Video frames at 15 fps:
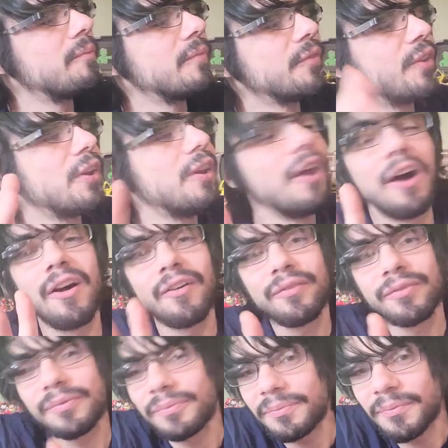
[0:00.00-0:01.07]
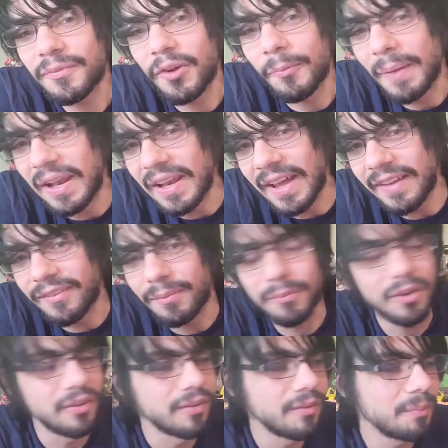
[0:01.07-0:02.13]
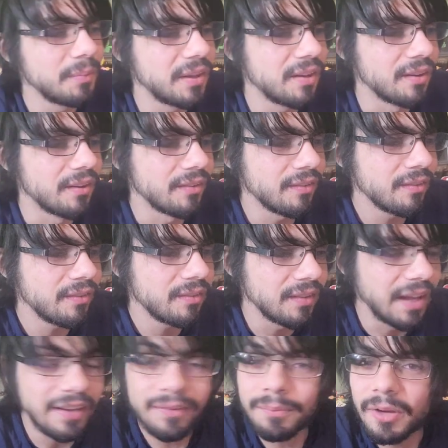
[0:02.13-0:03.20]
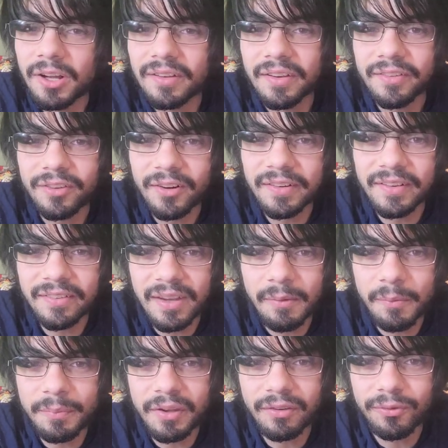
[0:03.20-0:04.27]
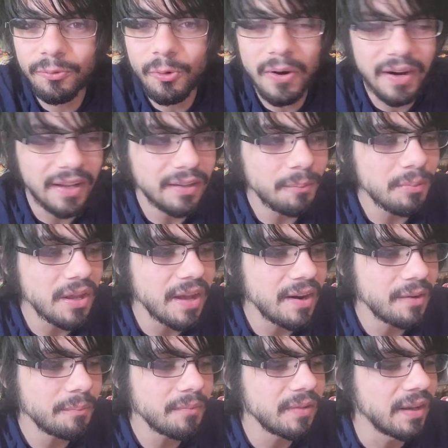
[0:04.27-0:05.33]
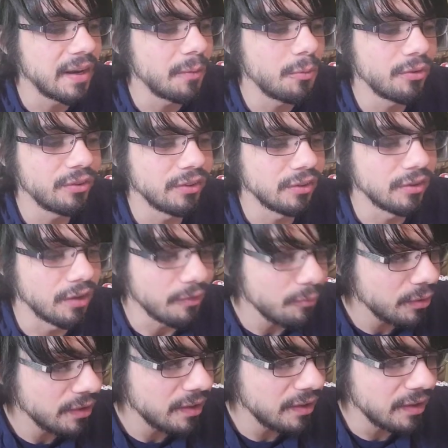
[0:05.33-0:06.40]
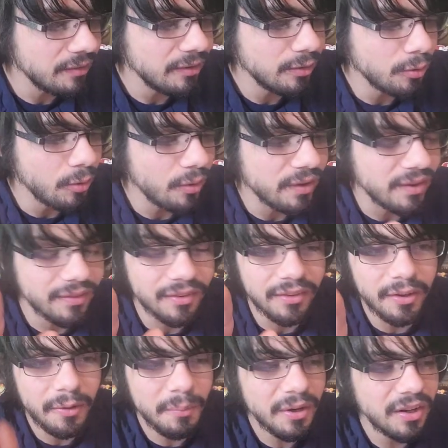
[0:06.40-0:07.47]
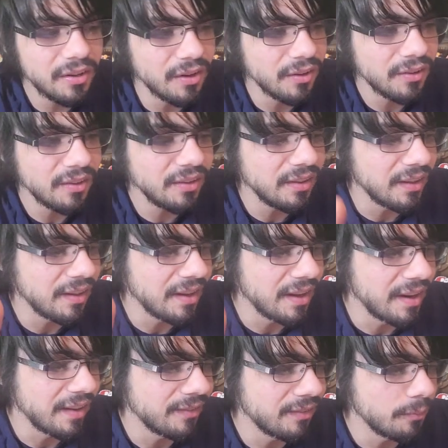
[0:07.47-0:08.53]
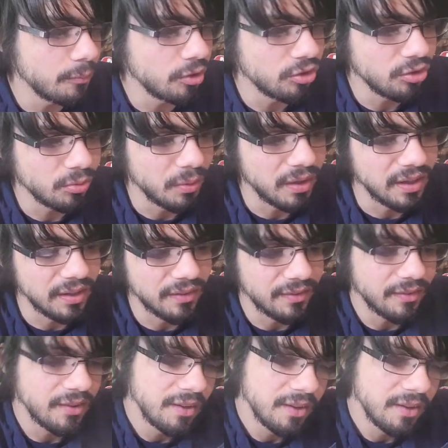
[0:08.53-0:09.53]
the love of my last month, because last month I started this game on PS4. I got the Platinum and I was in love with it, even though it is a little bit clunky. It kind of has some issue, and it is